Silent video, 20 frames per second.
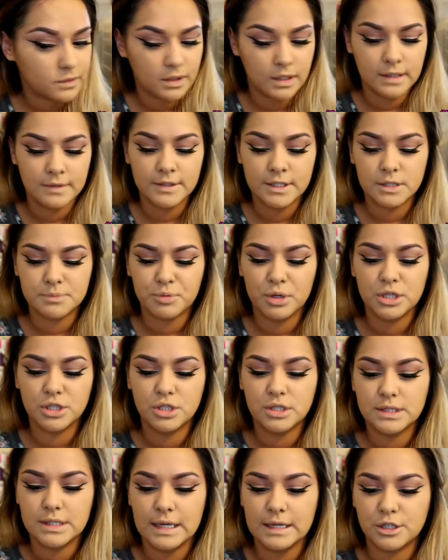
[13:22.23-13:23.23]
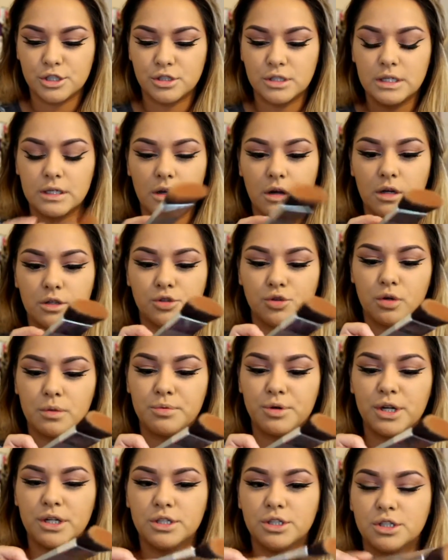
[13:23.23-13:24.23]
And this brush is actually a contour
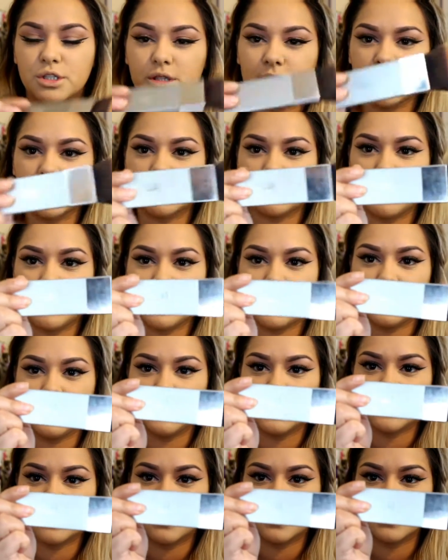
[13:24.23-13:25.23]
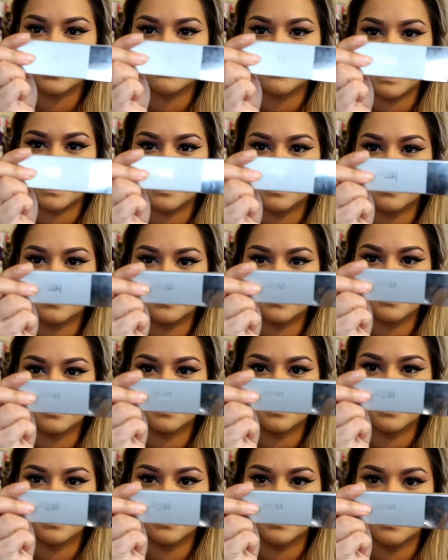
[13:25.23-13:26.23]
brush. It's by IT
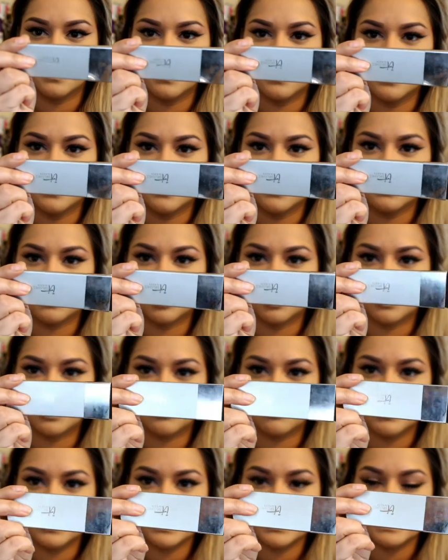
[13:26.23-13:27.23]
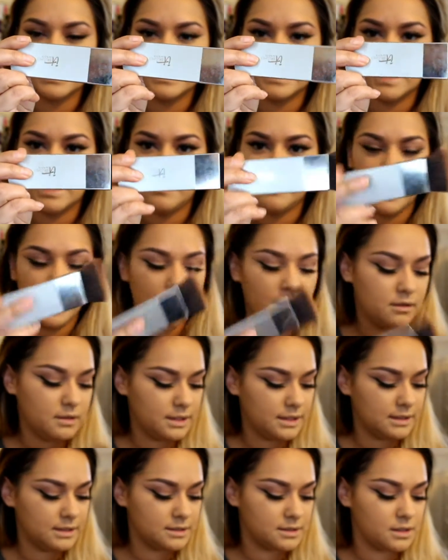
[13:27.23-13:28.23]
Cosmetics. Just recently came out
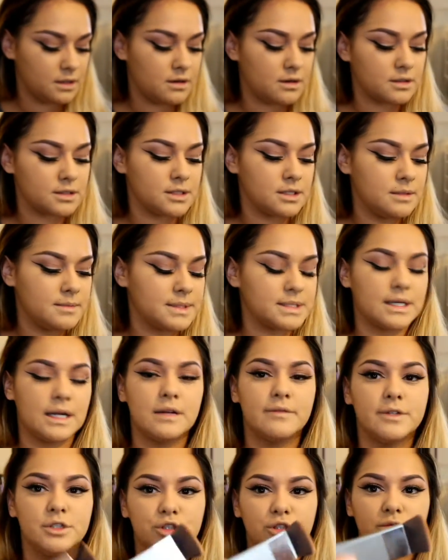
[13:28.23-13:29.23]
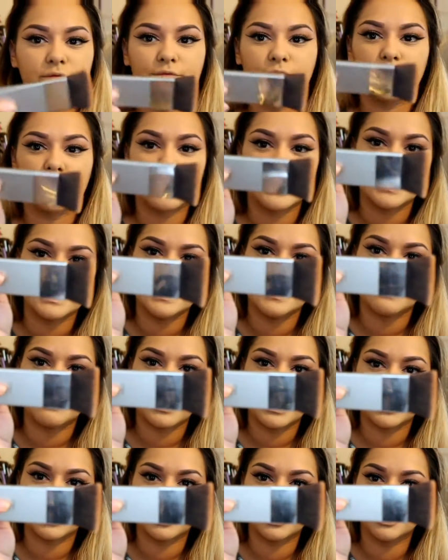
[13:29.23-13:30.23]
and it's awesome. It's kind of a dupe for the Ita
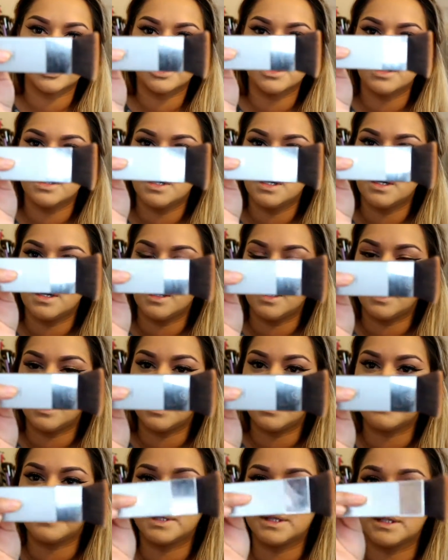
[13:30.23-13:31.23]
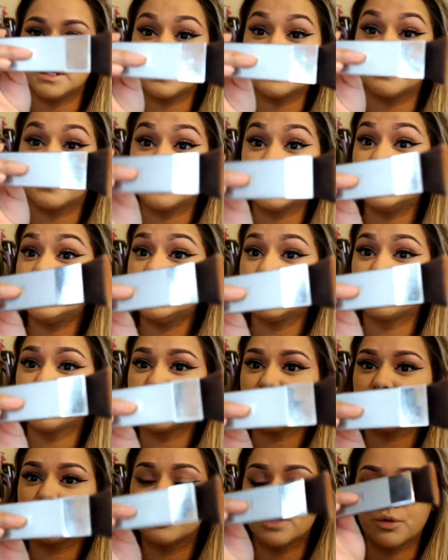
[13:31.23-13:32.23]
brush, but these
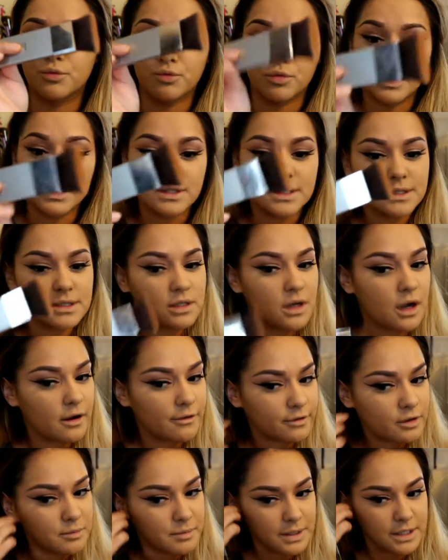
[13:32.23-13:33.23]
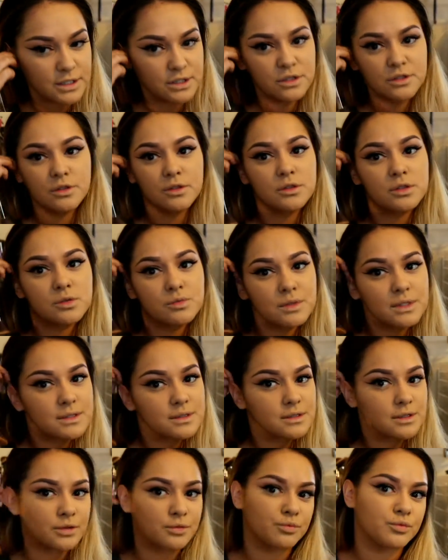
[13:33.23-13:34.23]
bristles are really soft compared to those
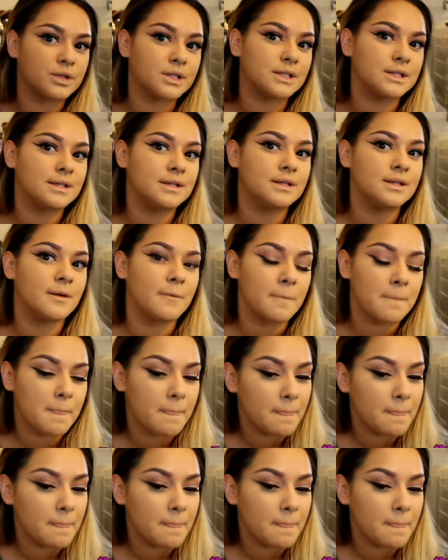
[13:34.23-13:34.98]
ones. They're really